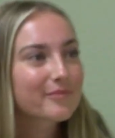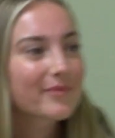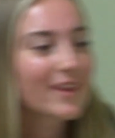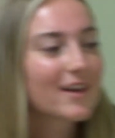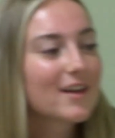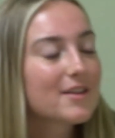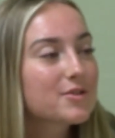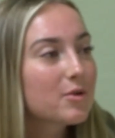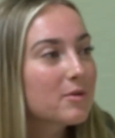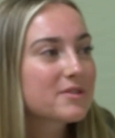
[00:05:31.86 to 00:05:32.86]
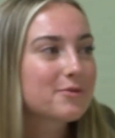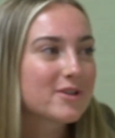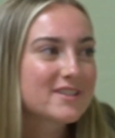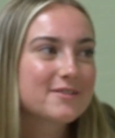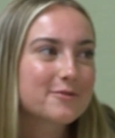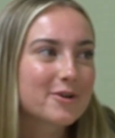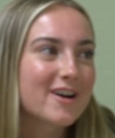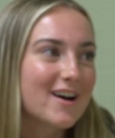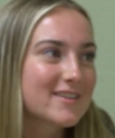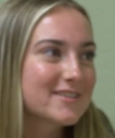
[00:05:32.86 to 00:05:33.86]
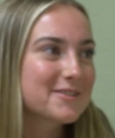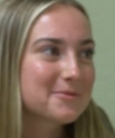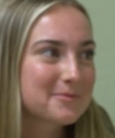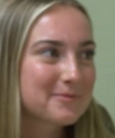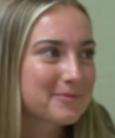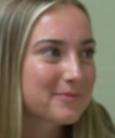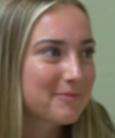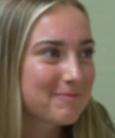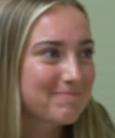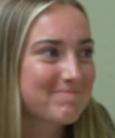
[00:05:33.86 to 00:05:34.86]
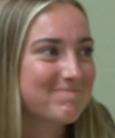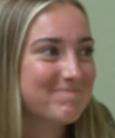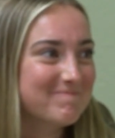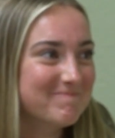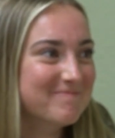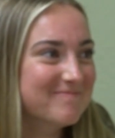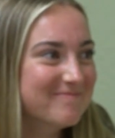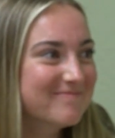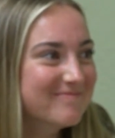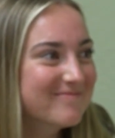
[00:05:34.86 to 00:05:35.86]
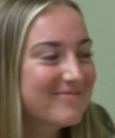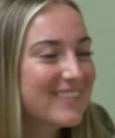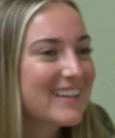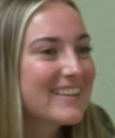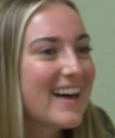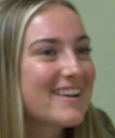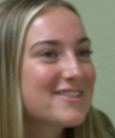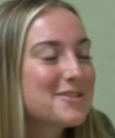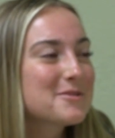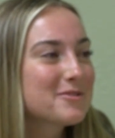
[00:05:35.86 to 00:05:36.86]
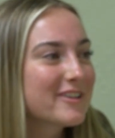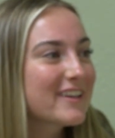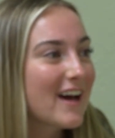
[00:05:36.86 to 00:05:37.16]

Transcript: the game? score was 14 for us. And how excited were you guys last night? The energy was really